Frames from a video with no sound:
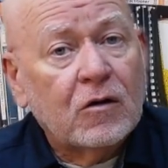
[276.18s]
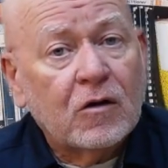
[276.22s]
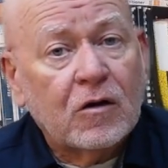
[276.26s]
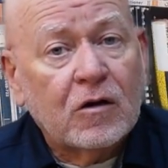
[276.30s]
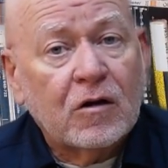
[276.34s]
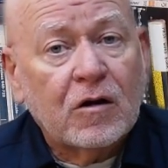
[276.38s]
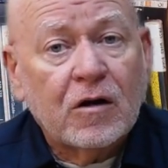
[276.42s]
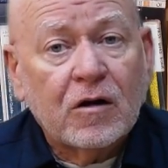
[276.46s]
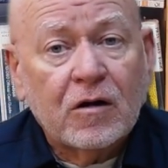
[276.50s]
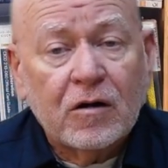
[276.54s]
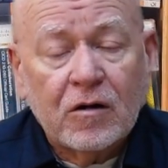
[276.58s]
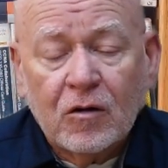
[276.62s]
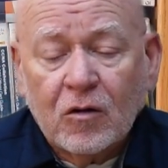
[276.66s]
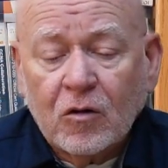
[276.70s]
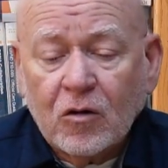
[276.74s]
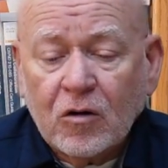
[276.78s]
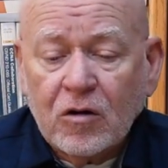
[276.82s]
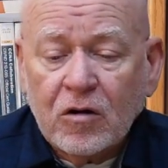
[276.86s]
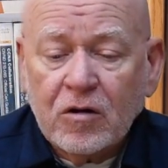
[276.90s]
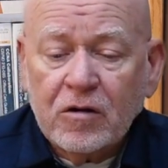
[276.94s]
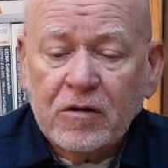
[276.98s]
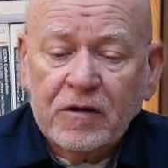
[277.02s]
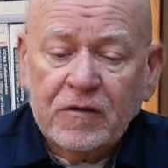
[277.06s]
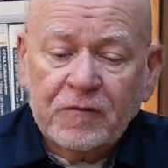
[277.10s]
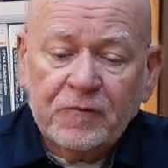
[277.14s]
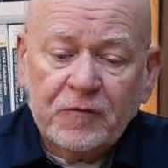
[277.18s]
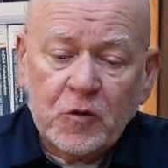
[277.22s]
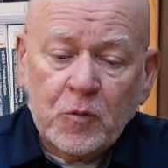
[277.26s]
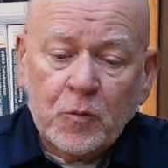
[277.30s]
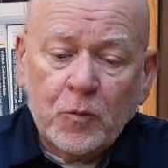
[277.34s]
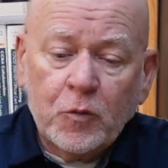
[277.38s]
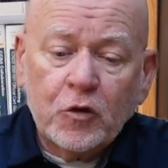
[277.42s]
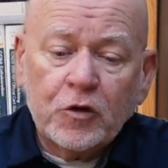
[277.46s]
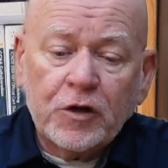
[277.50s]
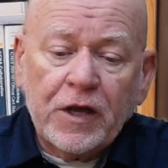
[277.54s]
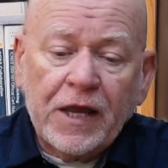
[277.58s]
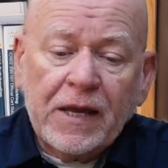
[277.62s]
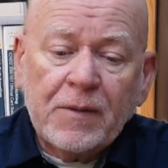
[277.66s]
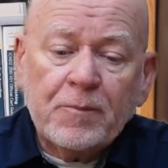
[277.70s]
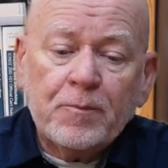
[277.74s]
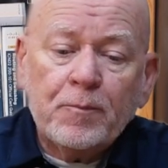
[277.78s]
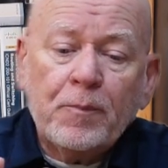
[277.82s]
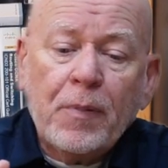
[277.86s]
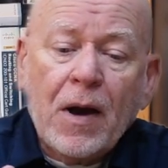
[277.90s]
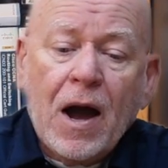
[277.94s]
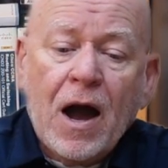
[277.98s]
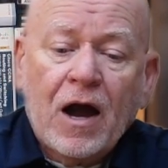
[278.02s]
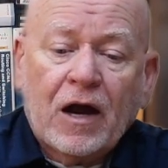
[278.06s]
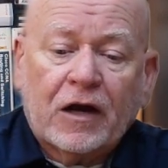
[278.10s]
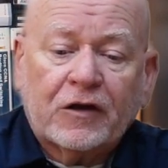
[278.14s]
or, or if you put a
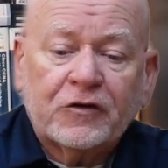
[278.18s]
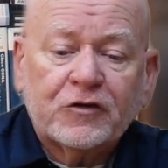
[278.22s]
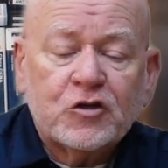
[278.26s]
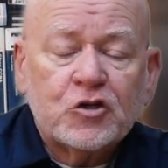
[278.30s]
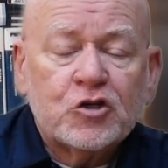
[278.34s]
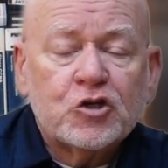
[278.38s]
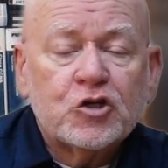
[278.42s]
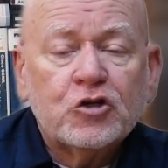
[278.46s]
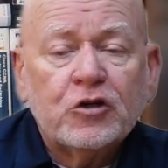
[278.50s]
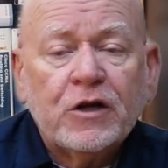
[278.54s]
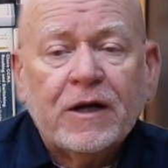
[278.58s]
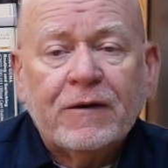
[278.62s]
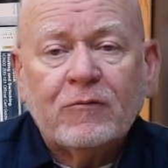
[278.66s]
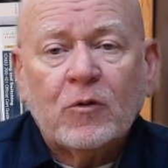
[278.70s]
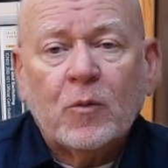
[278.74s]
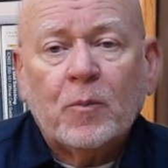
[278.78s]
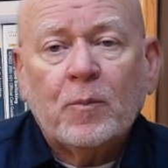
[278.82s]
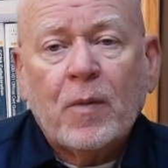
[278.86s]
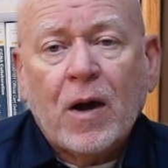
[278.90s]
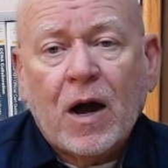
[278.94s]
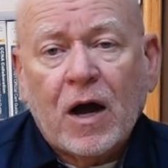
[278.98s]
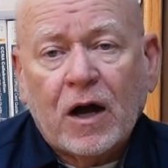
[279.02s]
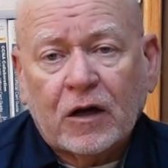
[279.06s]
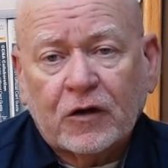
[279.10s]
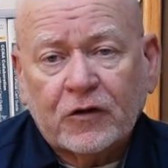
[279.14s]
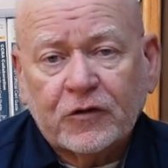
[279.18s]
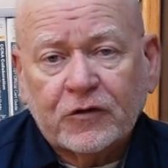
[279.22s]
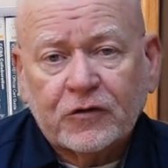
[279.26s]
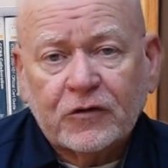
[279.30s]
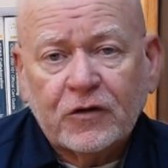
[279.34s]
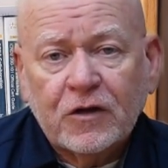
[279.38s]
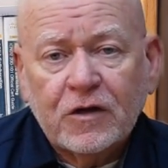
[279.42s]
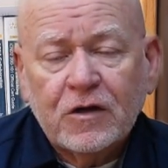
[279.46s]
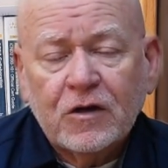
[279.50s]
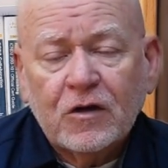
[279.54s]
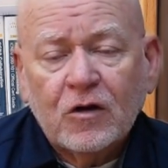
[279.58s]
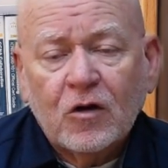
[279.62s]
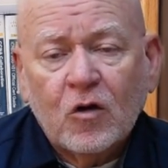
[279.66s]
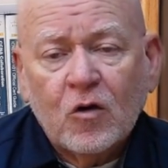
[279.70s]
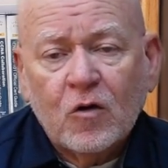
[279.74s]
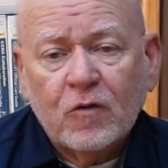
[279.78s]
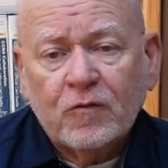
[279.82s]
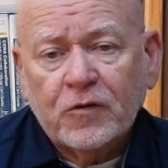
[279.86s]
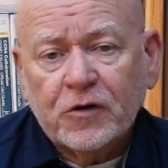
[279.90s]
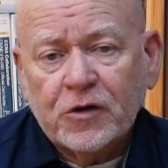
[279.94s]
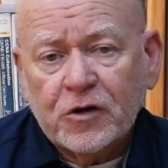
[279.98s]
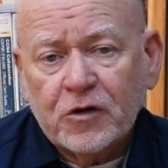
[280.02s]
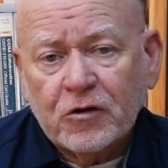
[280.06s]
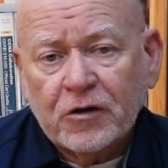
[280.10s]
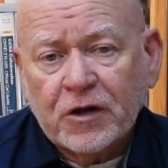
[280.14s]
box, you should have a box
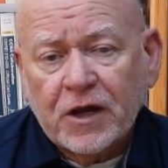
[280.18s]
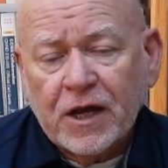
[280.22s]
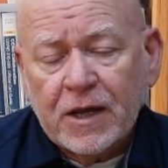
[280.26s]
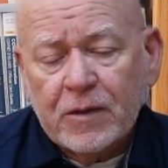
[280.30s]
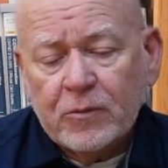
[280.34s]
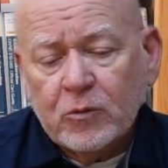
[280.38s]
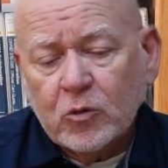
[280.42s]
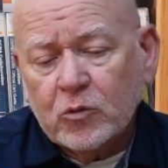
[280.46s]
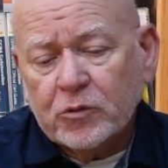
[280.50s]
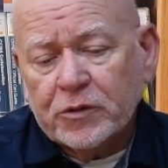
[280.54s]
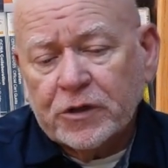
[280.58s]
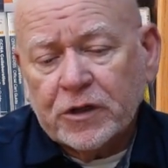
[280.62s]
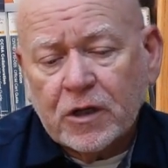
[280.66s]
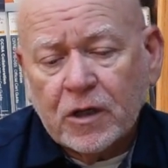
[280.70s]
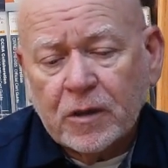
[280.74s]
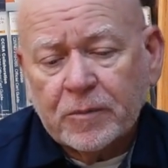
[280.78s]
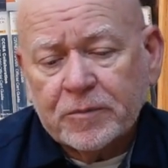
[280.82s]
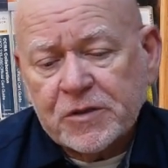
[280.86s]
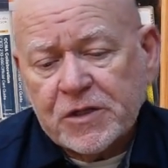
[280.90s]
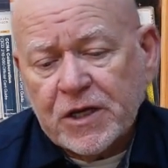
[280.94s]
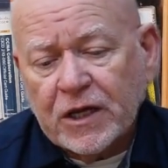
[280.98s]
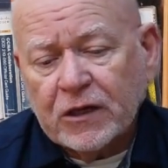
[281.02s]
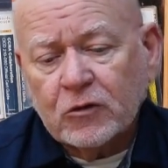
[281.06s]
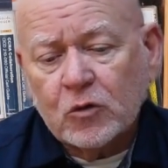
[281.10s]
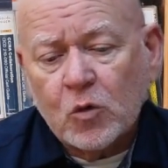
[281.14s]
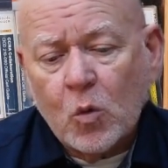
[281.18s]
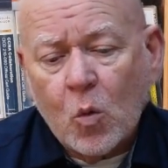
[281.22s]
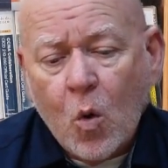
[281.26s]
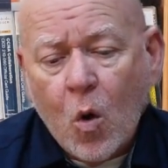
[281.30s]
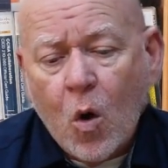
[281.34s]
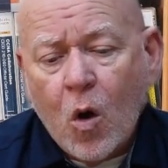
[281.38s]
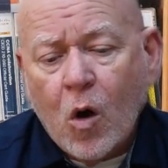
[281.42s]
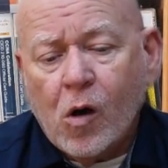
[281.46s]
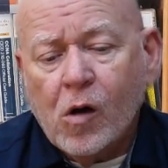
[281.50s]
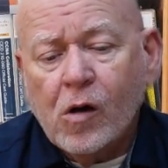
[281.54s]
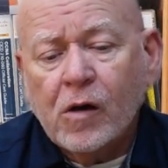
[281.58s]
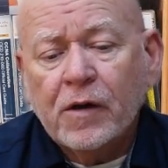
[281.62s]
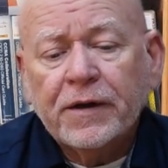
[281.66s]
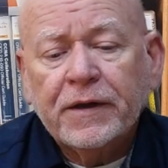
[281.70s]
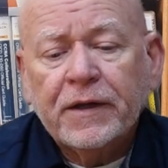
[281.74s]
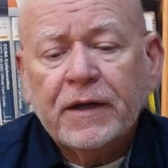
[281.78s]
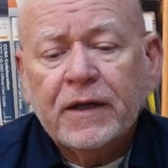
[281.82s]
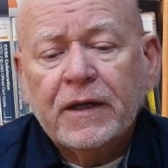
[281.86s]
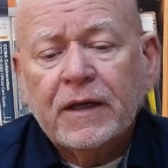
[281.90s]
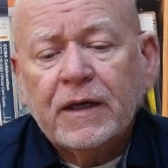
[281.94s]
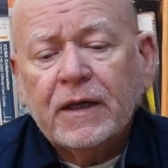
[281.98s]
over your cable when it comes out the wall.